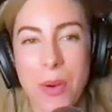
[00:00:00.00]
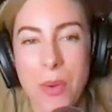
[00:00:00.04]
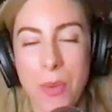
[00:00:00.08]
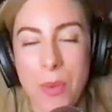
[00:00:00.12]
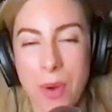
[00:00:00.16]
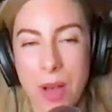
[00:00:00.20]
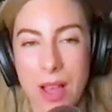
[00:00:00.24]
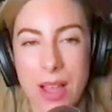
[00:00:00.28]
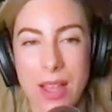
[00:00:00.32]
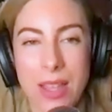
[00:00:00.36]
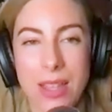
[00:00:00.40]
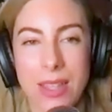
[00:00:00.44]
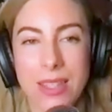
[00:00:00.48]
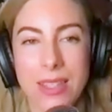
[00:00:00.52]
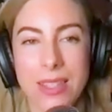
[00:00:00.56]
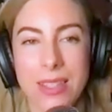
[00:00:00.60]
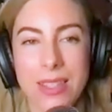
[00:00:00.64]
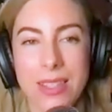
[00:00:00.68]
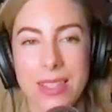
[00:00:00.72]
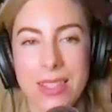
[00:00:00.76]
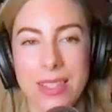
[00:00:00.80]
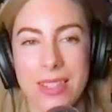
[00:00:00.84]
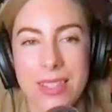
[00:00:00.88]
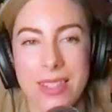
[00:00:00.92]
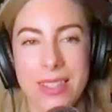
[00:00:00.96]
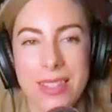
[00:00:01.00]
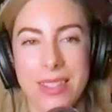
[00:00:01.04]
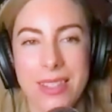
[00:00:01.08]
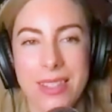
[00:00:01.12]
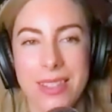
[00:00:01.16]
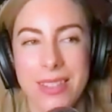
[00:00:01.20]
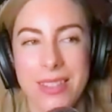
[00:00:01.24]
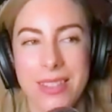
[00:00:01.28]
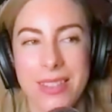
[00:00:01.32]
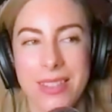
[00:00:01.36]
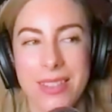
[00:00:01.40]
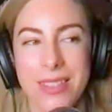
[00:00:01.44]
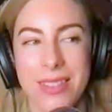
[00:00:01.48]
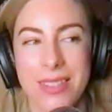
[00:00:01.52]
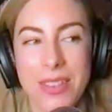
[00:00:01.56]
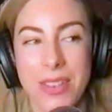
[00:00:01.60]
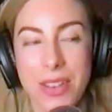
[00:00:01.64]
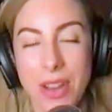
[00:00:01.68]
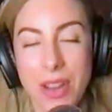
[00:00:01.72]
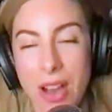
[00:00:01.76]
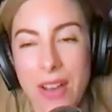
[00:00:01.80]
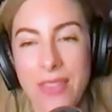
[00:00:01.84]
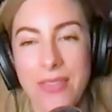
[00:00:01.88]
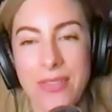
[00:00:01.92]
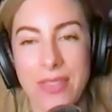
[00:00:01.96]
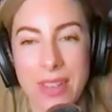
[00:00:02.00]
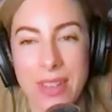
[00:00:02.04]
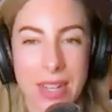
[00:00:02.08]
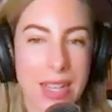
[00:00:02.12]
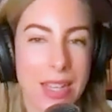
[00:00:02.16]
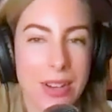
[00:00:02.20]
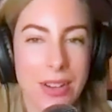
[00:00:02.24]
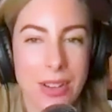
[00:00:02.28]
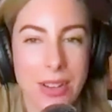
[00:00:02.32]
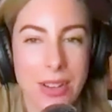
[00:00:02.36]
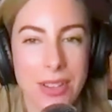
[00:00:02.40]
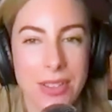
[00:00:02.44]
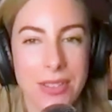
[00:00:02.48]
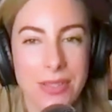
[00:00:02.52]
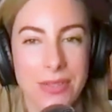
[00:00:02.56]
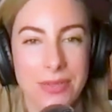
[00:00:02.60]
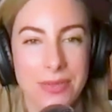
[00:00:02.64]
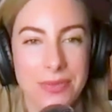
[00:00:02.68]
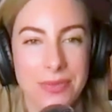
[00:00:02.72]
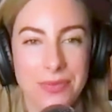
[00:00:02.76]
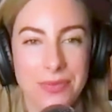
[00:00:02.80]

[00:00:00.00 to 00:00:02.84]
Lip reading: was not funny at all.